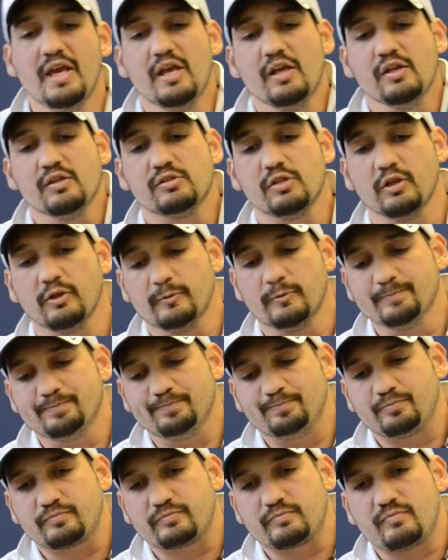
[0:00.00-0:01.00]
So
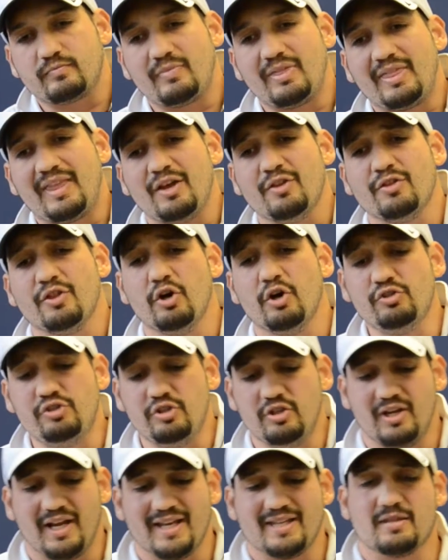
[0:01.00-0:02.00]
those
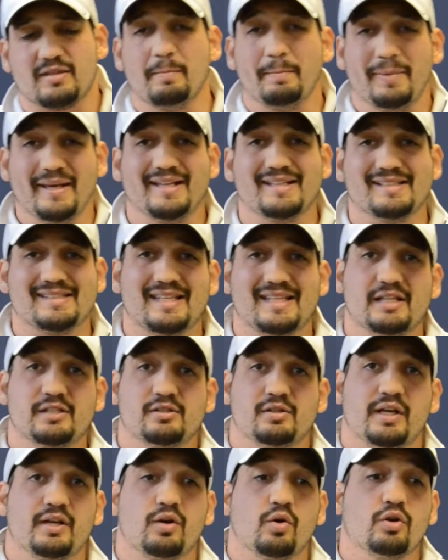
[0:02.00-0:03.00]
are like the biggest things.
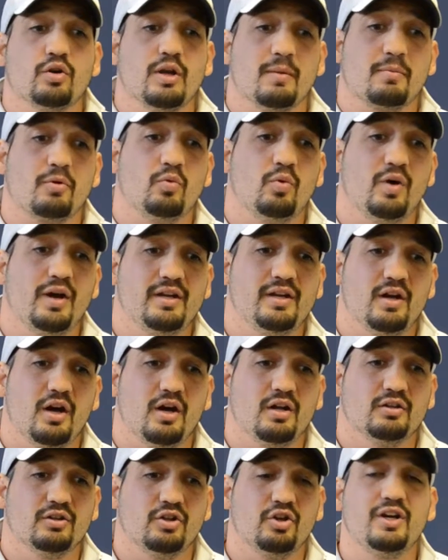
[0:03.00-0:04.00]
Like, number one,
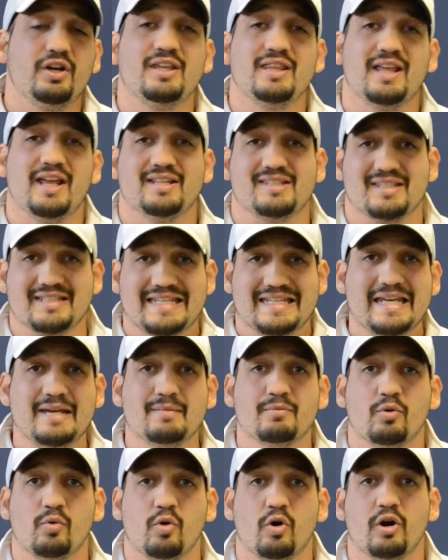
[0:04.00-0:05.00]
learning that it's a team
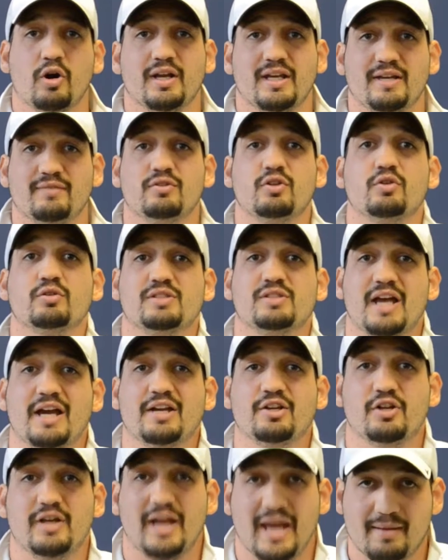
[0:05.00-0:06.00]
award even though it's got
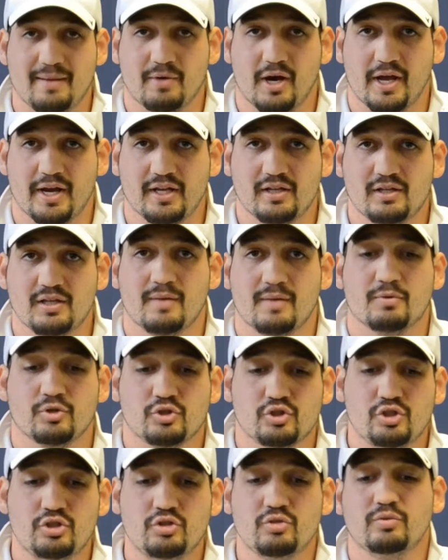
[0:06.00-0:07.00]
your name on it. Number
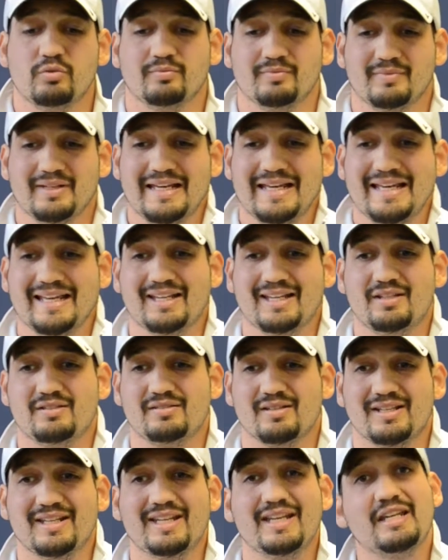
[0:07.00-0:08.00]
two, it is
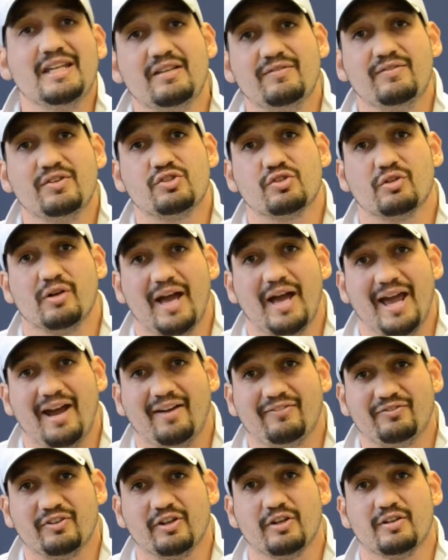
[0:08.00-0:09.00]
an individual
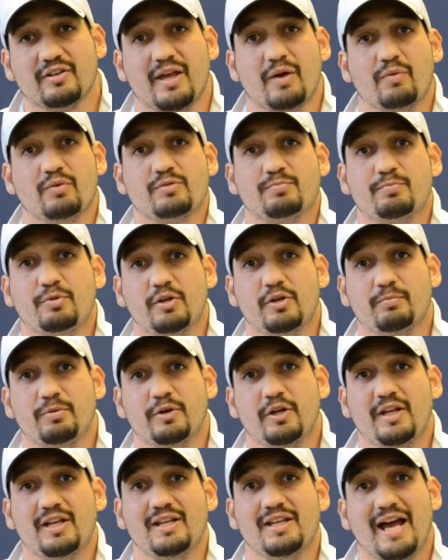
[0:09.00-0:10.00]
effort that was put
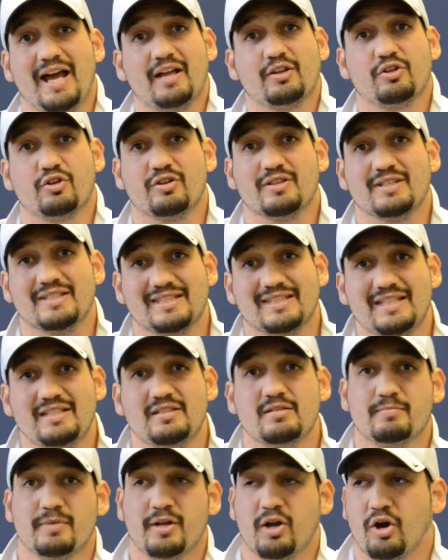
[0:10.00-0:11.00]
in not during the
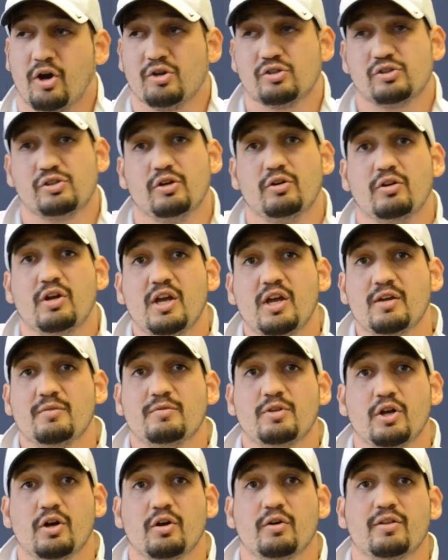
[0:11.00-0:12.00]
season, but also,
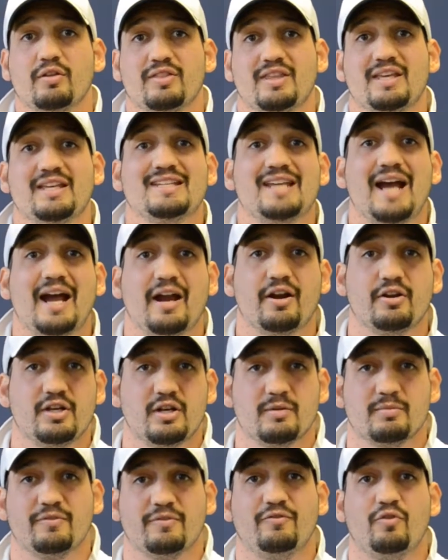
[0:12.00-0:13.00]
the entire year
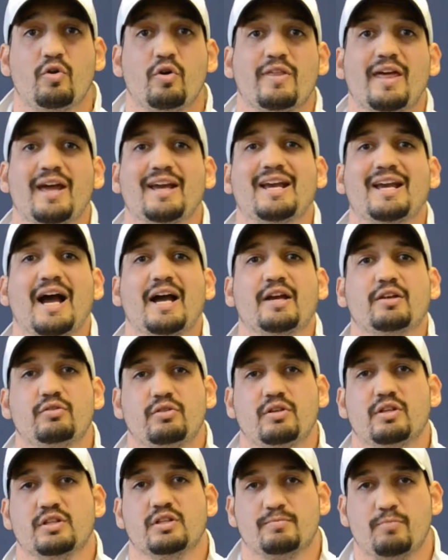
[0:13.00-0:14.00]
before that got you to
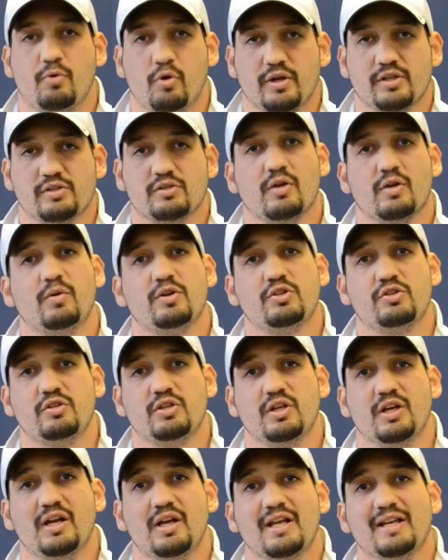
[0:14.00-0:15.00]
this point. So I want you
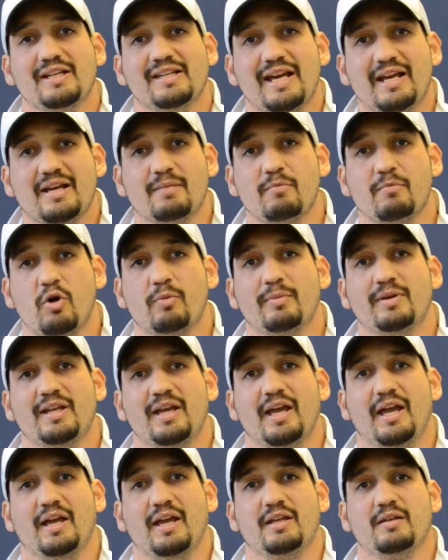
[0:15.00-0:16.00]
to take a moment
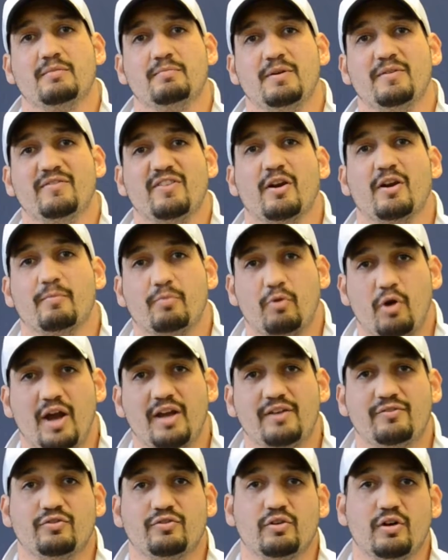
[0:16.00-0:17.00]
and be very
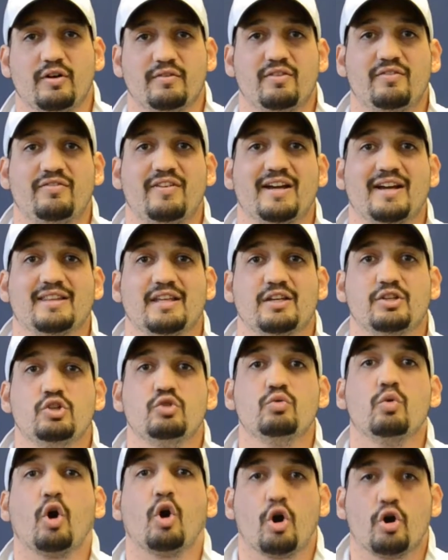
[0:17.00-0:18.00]
prideful of the fact that
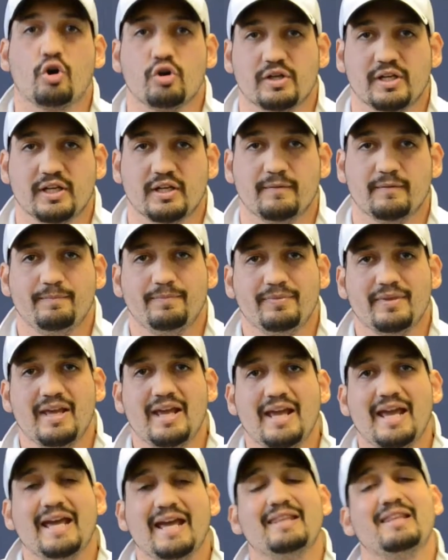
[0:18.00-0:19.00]
you earned it.
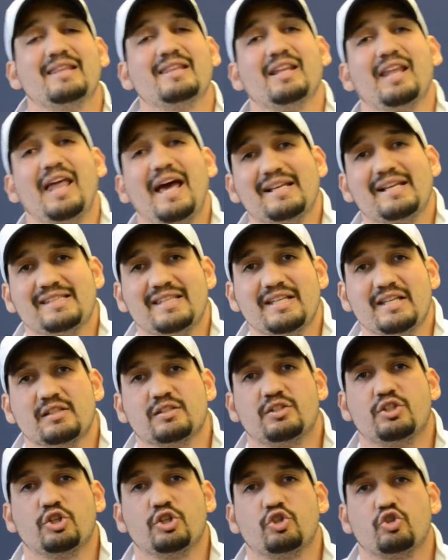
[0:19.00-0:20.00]
And then the last thing is
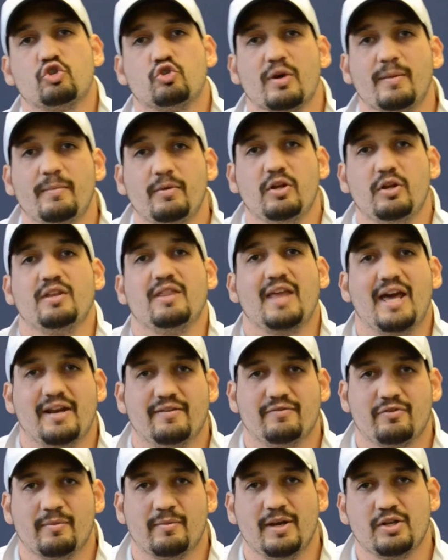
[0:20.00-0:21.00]
distributing that
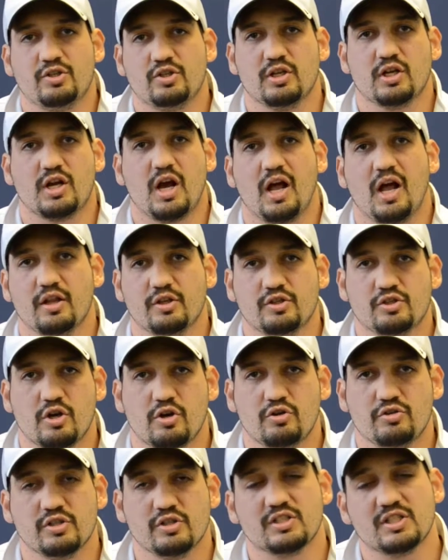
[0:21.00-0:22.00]
information to college
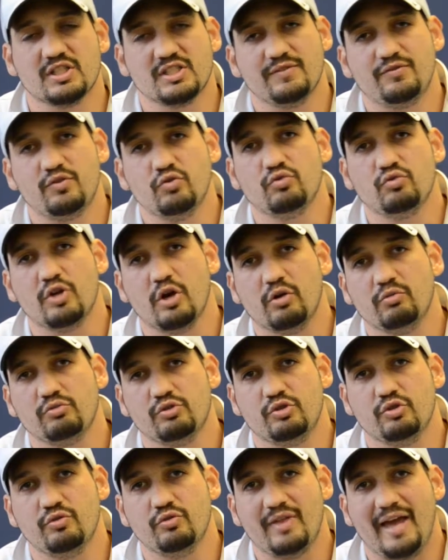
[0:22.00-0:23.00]
coaches, because if you don't
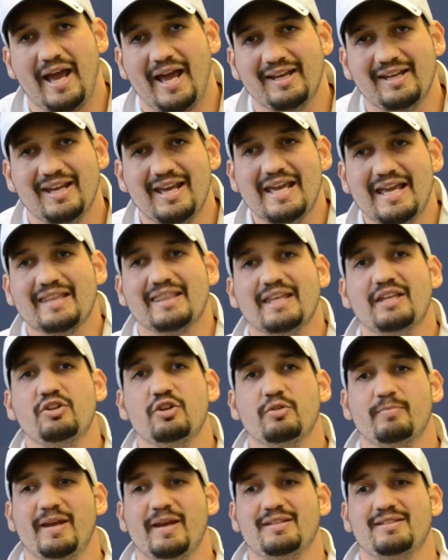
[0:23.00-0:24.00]
do that, then
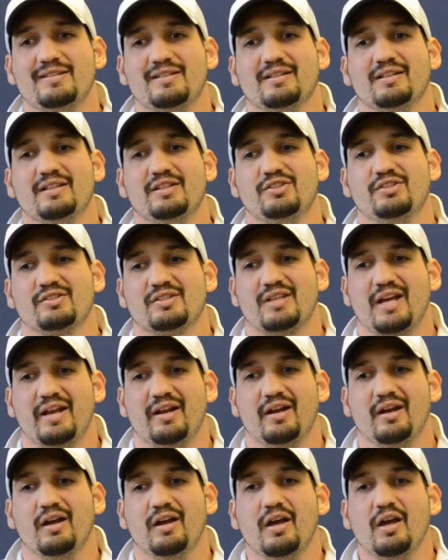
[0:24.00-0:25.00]
you're basically just kind
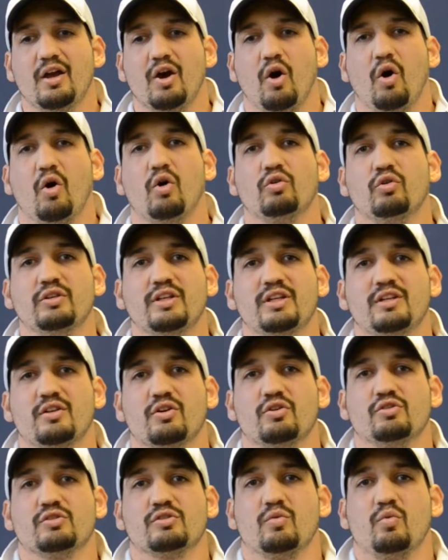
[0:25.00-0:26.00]
of holding
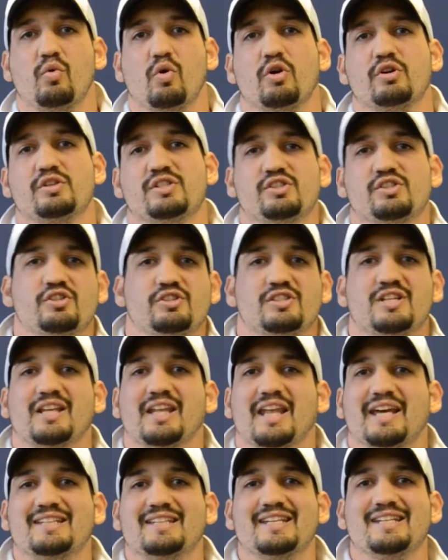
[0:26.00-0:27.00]
those awards and just
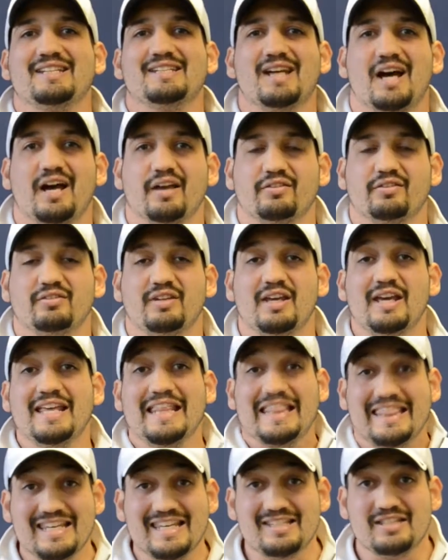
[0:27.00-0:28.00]
collecting dust.
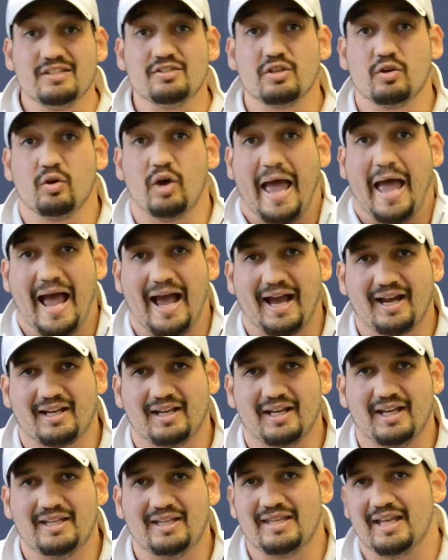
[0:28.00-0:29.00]
This is an
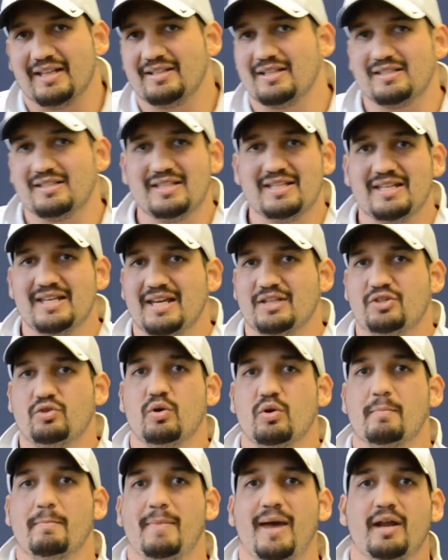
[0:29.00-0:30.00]
accolade that doesn't get you
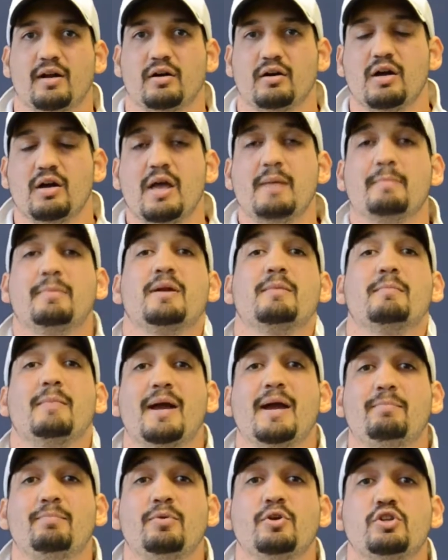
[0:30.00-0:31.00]
a medal, but it
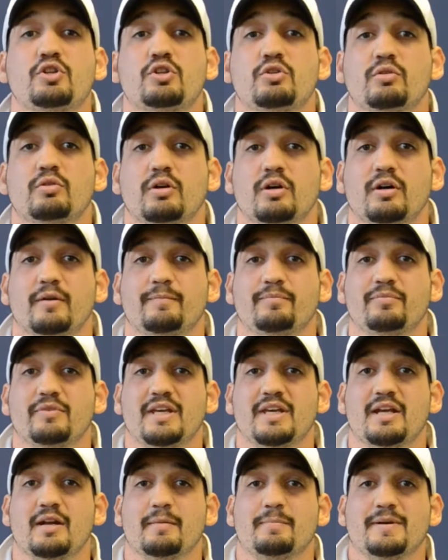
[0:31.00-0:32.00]
might put you
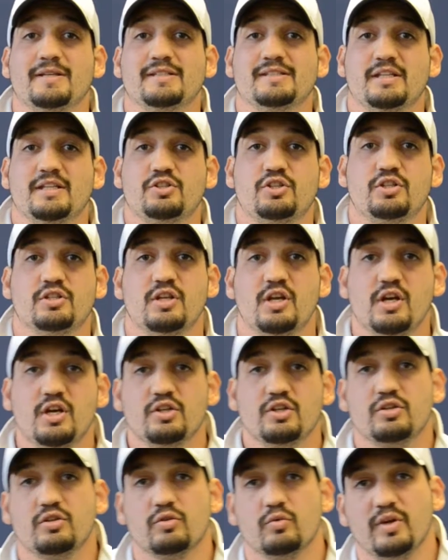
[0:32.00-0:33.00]
in a position
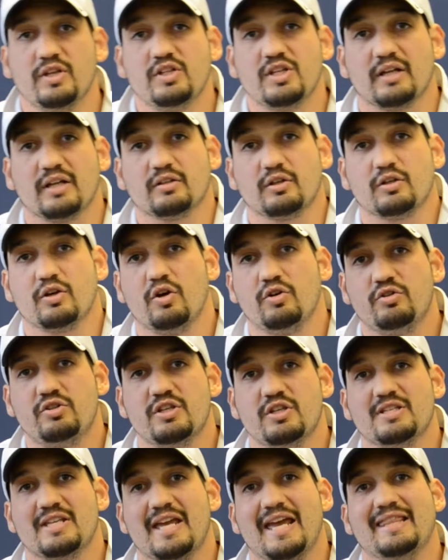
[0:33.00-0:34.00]
to reach out to
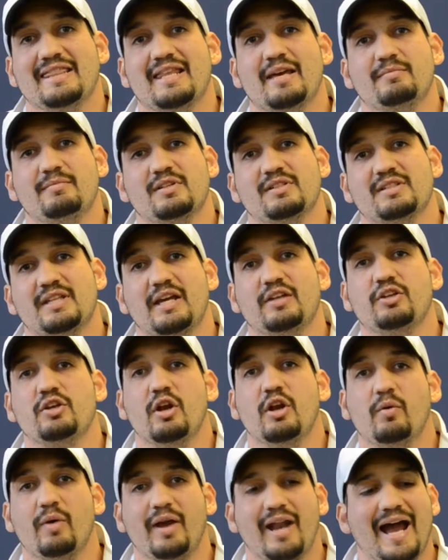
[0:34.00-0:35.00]
coaches and them to say, you
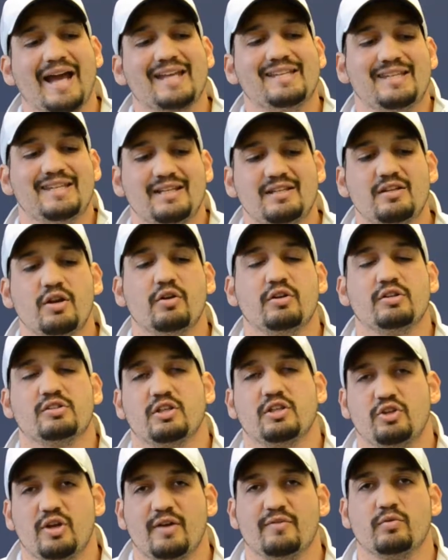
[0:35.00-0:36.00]
know what, I did notice that
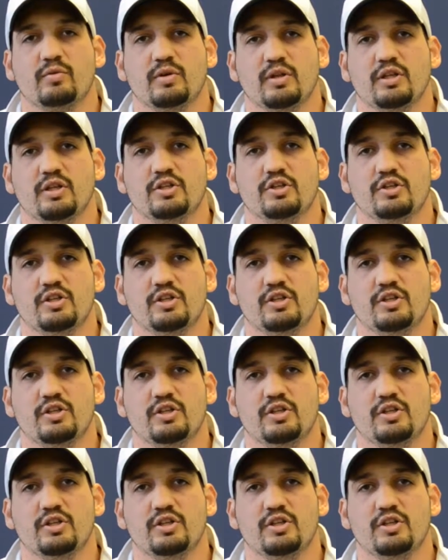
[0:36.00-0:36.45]
you have a really good